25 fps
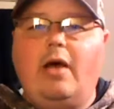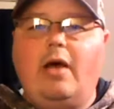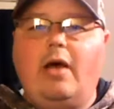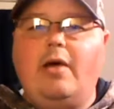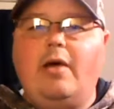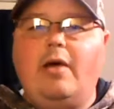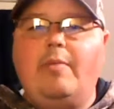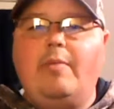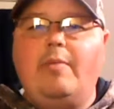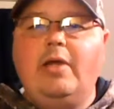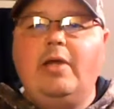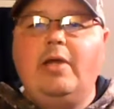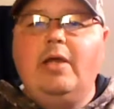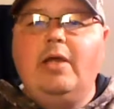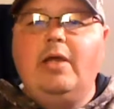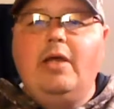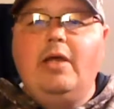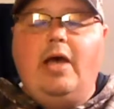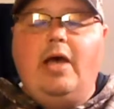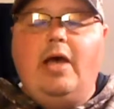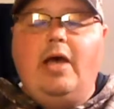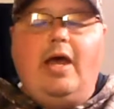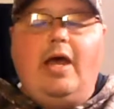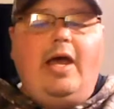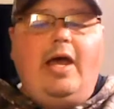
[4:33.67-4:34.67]

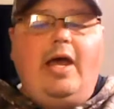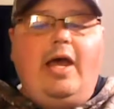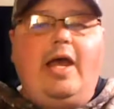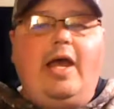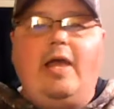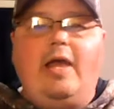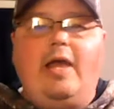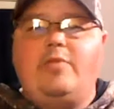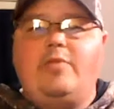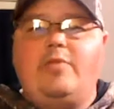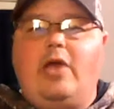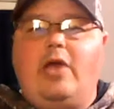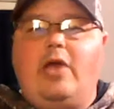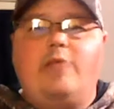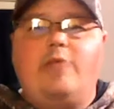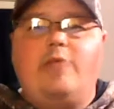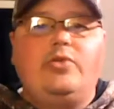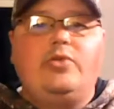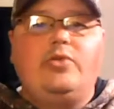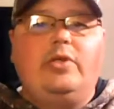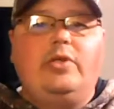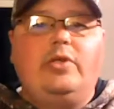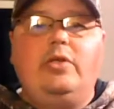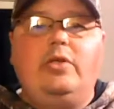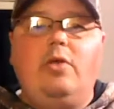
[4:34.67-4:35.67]
I had
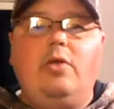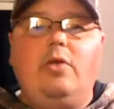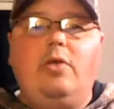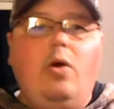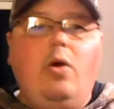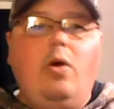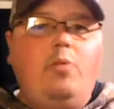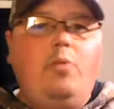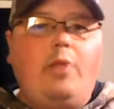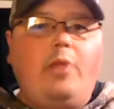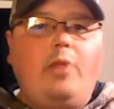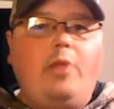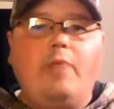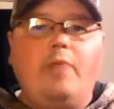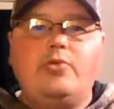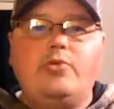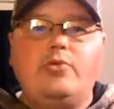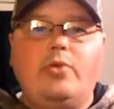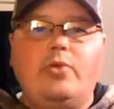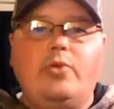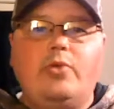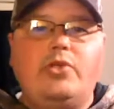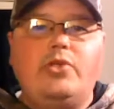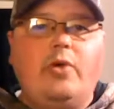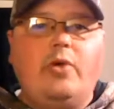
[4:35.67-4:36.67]
absolutely no
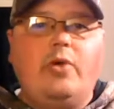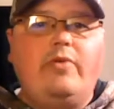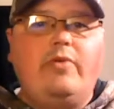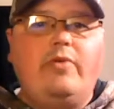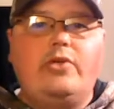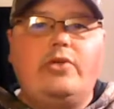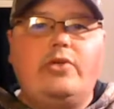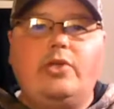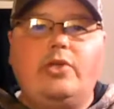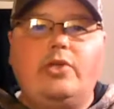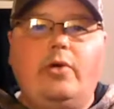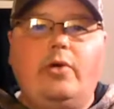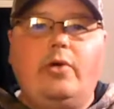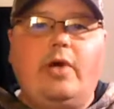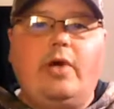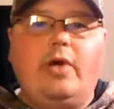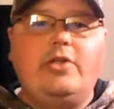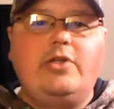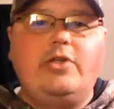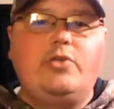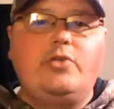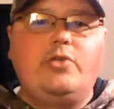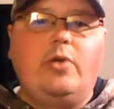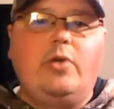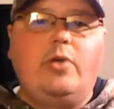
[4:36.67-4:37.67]
problems whatsoever. So I
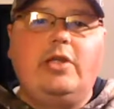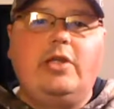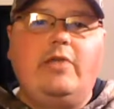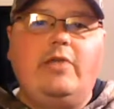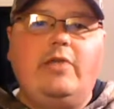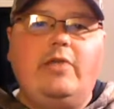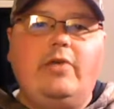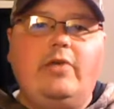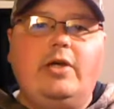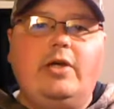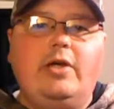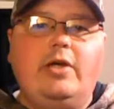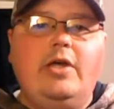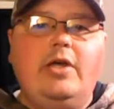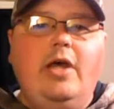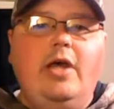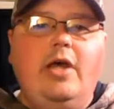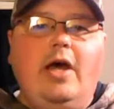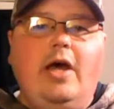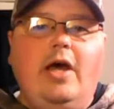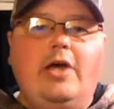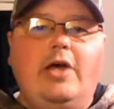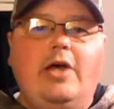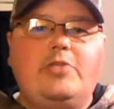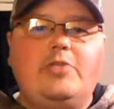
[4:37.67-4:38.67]
just want to give a
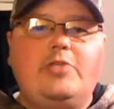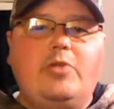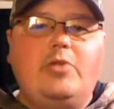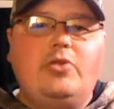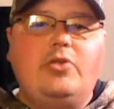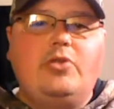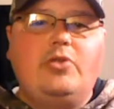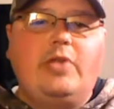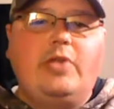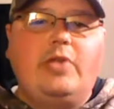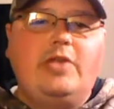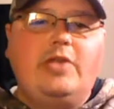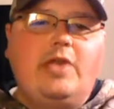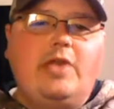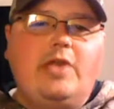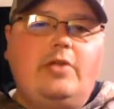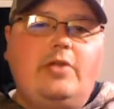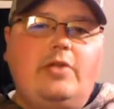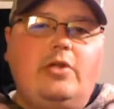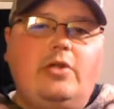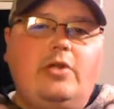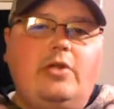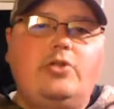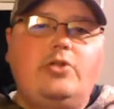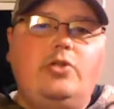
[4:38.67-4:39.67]
special thanks
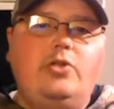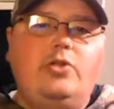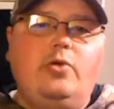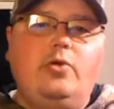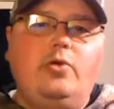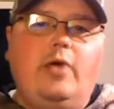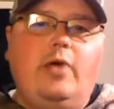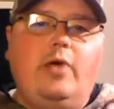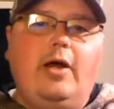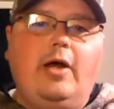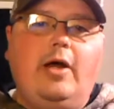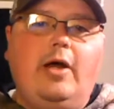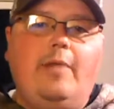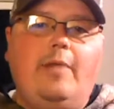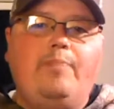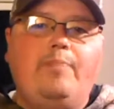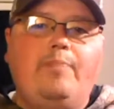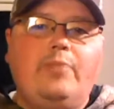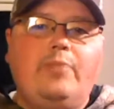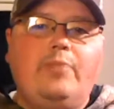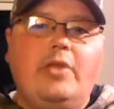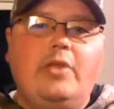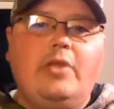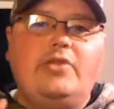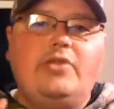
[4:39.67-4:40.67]
out there to
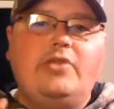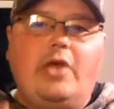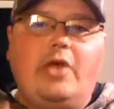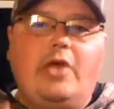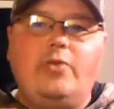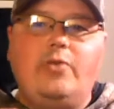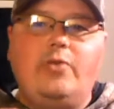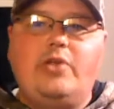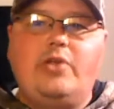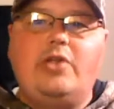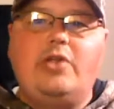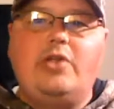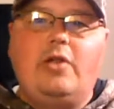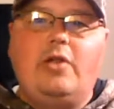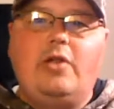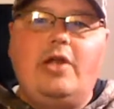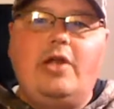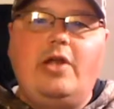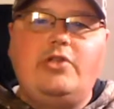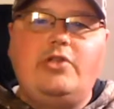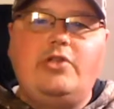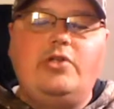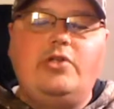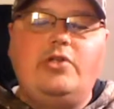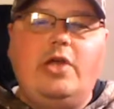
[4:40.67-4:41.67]
Southwest
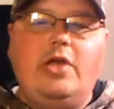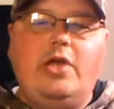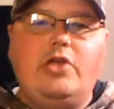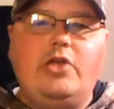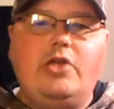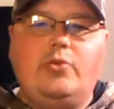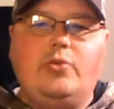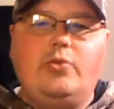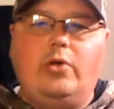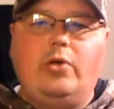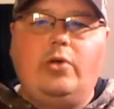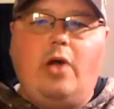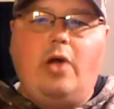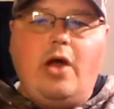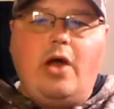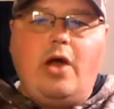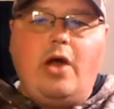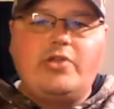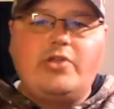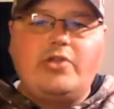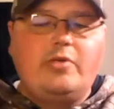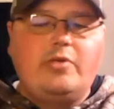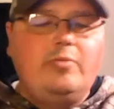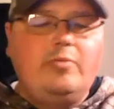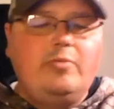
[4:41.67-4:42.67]
Airlines. You guys were
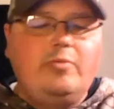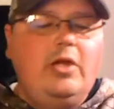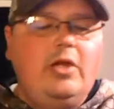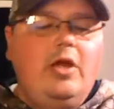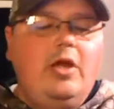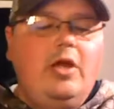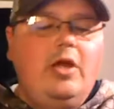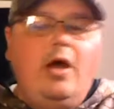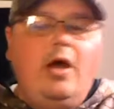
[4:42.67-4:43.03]
awesome.